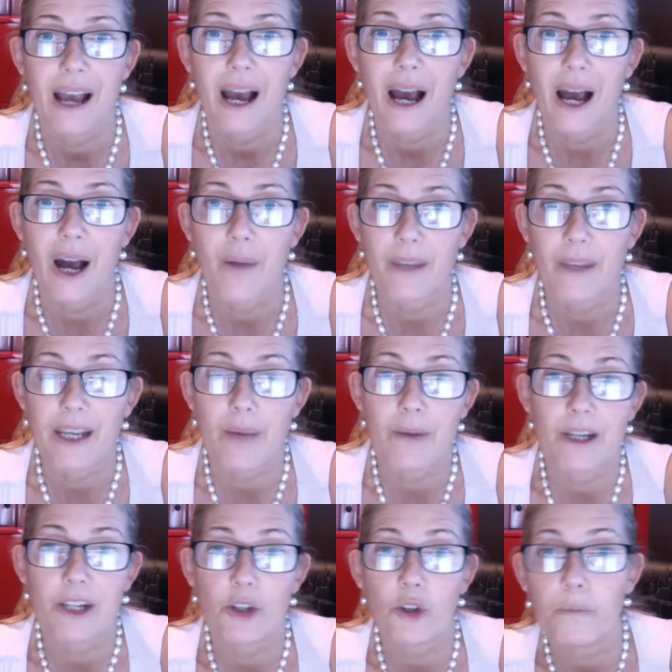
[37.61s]
Um, they're coming
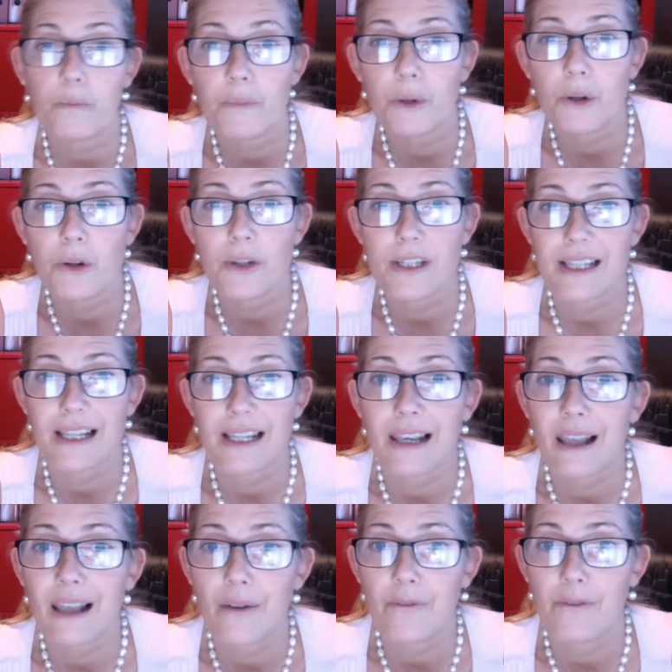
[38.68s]
in a good mood. It's a
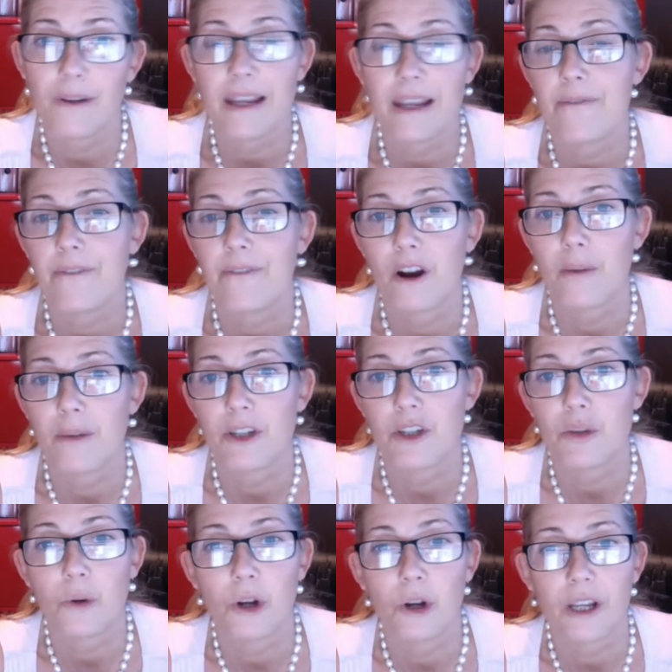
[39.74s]
lovely environment to
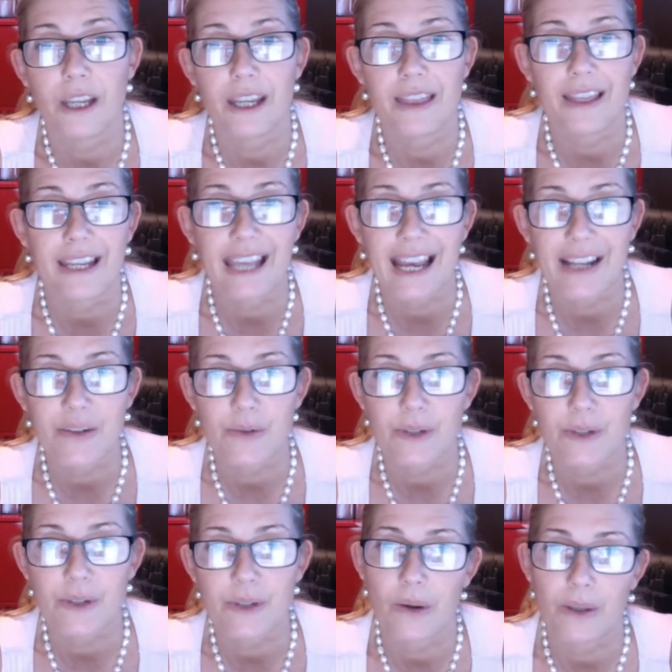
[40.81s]
work in. The candles are
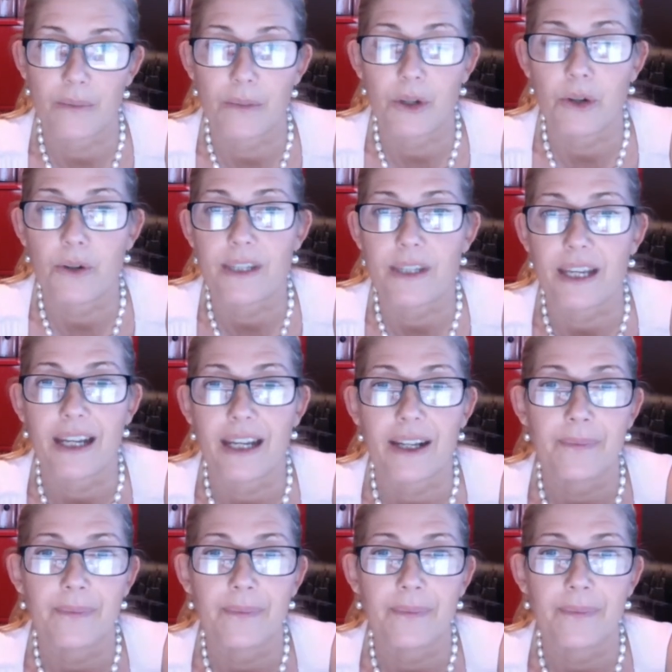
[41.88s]
going, the music.